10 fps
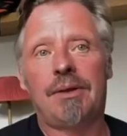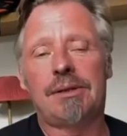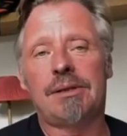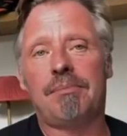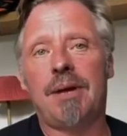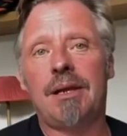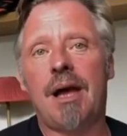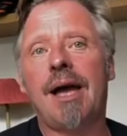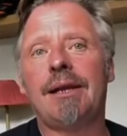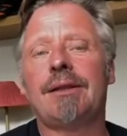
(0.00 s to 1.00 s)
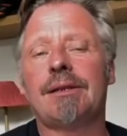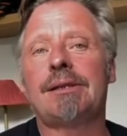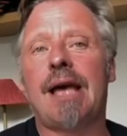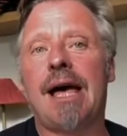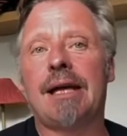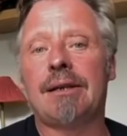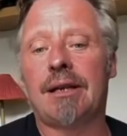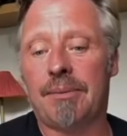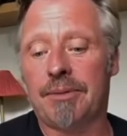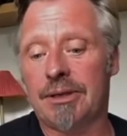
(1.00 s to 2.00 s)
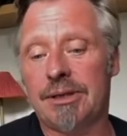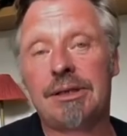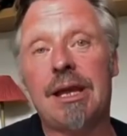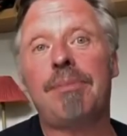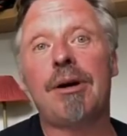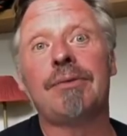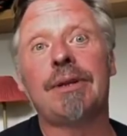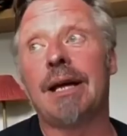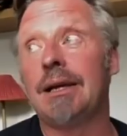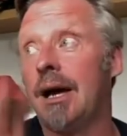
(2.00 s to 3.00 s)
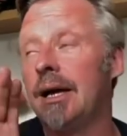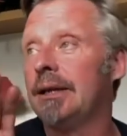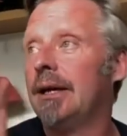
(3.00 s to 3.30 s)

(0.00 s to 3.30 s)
line in the sand, and I'm going to step over that line,